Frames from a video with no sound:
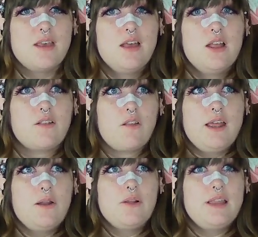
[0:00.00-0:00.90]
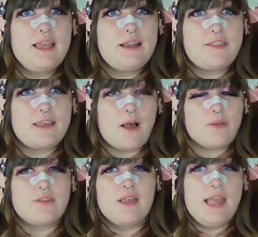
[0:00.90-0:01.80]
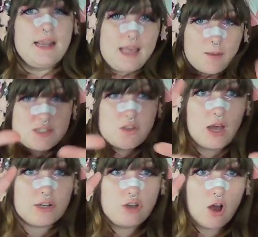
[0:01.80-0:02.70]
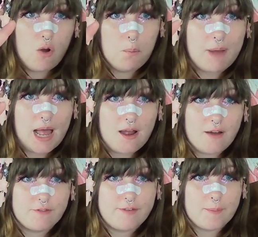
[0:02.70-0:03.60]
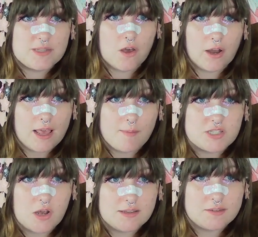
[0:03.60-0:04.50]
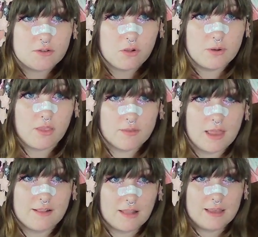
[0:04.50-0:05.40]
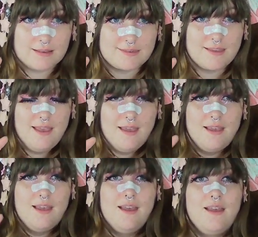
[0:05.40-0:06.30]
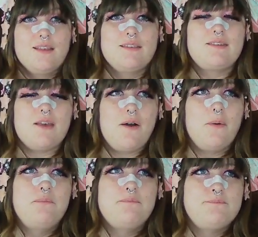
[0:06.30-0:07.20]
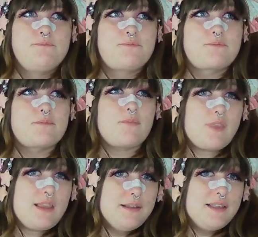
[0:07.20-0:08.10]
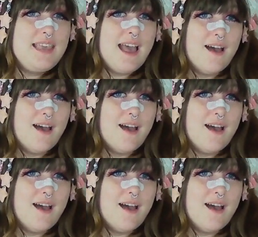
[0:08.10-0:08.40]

Literally anything else. And Amazon. Don't buy off of Amazon. Amazon is included on that list. So, yeah.